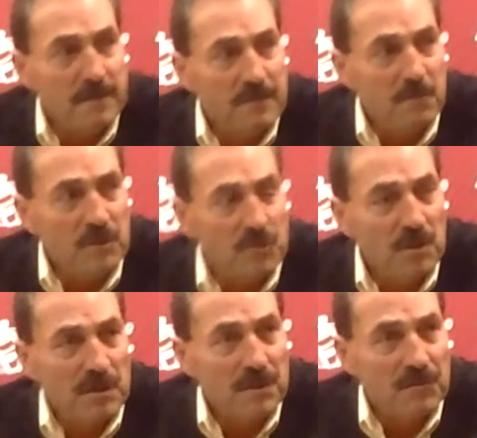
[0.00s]
He'll be
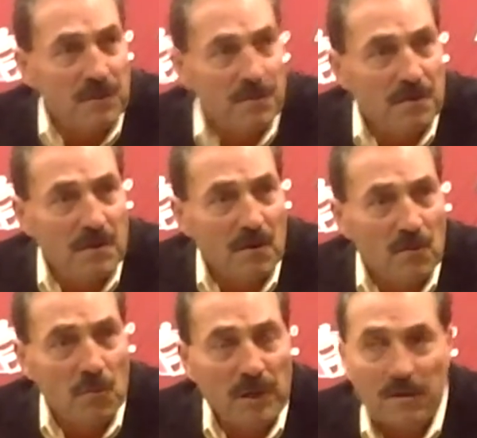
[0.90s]
joining us here in
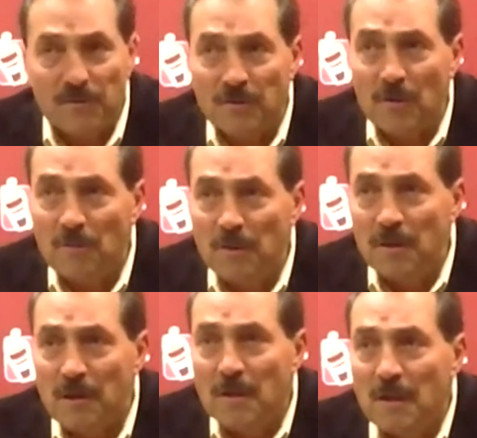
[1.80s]
another week or so
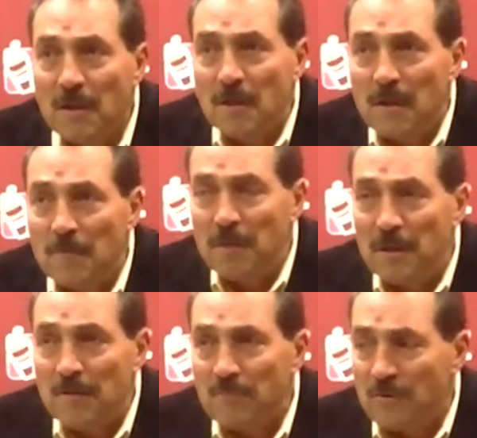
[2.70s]
and
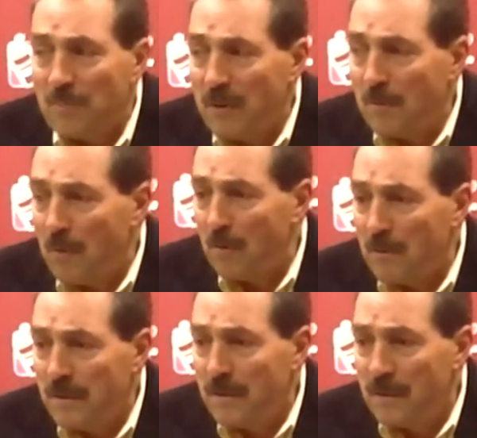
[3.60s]
be here for spring
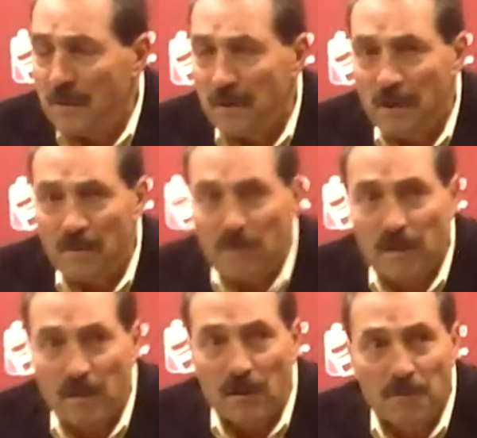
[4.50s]
ball and get
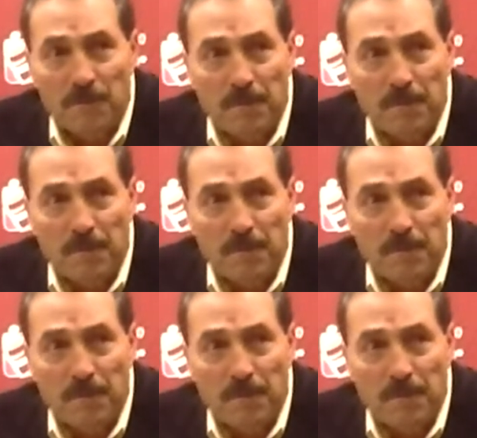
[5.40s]
ready to go.